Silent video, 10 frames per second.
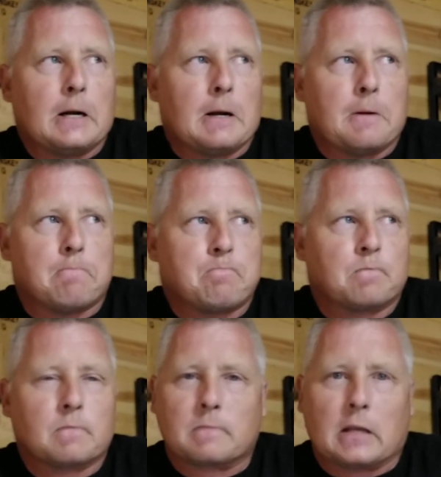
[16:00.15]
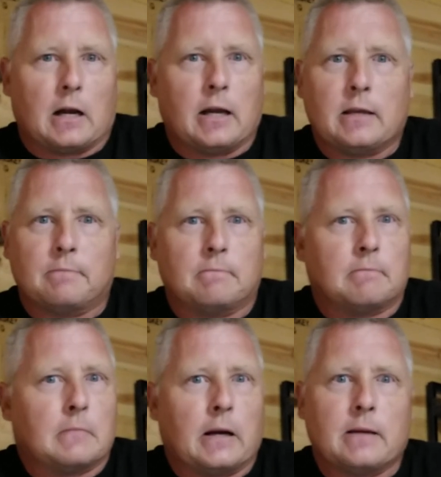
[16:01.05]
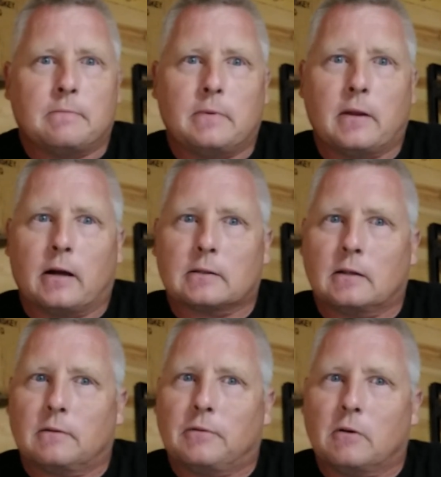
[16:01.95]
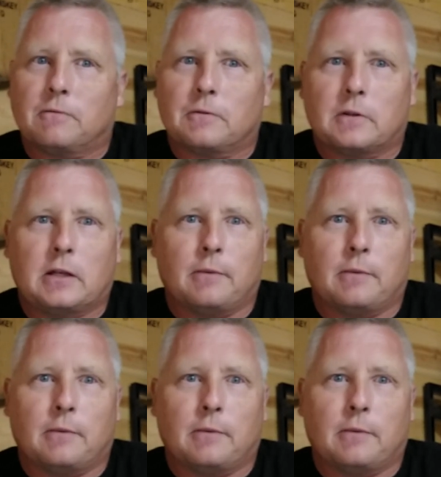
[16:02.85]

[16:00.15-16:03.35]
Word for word: Um, I am I am not going to vote for the